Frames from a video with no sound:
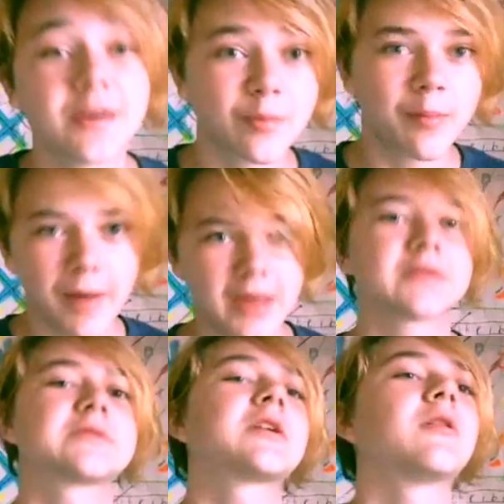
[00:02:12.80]
I need more paint,
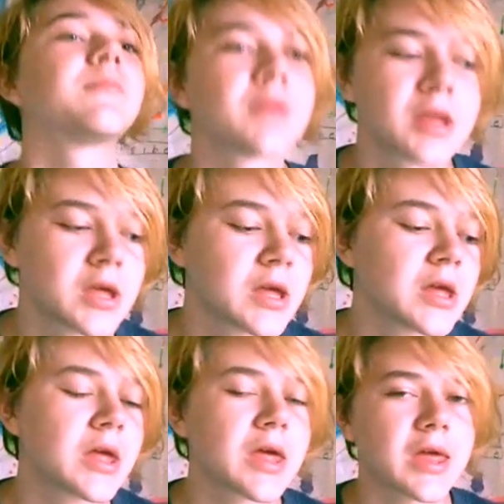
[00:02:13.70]
so.
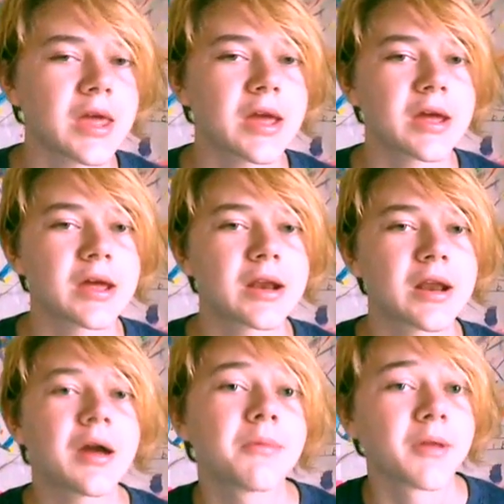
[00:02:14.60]
And
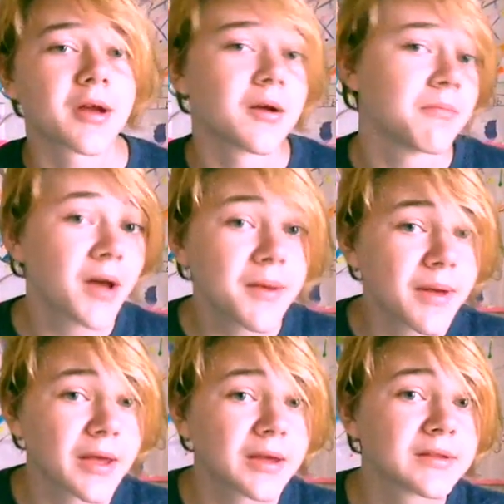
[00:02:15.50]
I'm not gonna buy
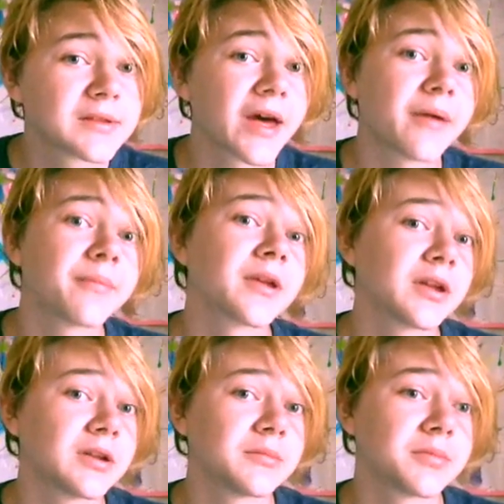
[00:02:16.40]
paint, so I'm
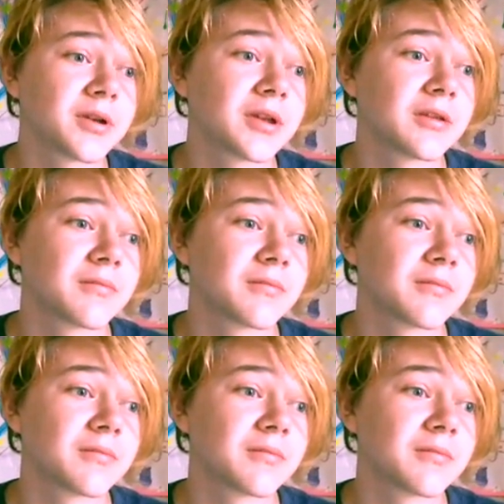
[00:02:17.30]
gonna